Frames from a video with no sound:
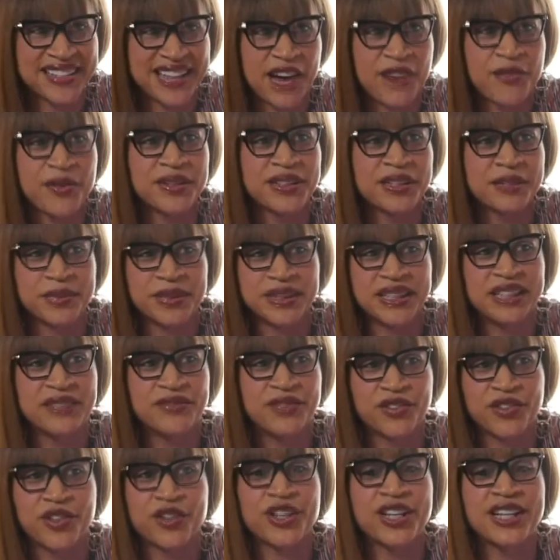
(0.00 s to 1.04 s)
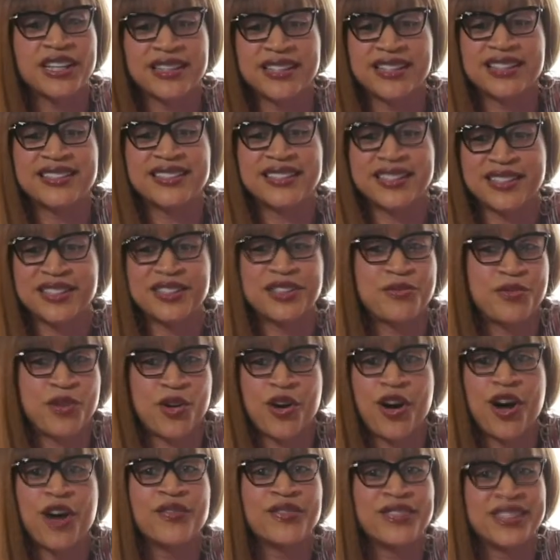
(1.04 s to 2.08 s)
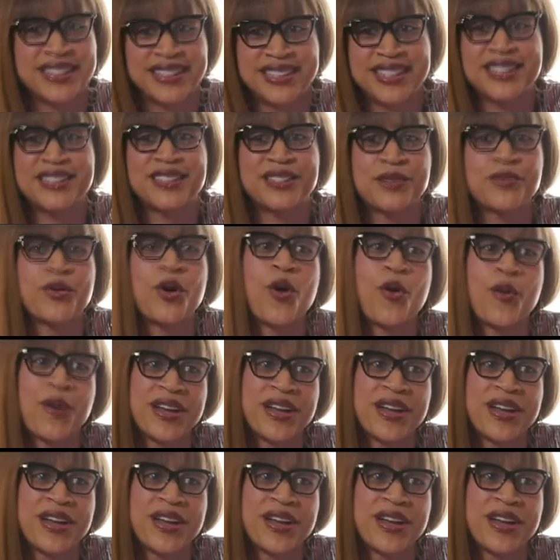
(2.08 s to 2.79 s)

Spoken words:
because I really believe if you're in the system, you're of the system.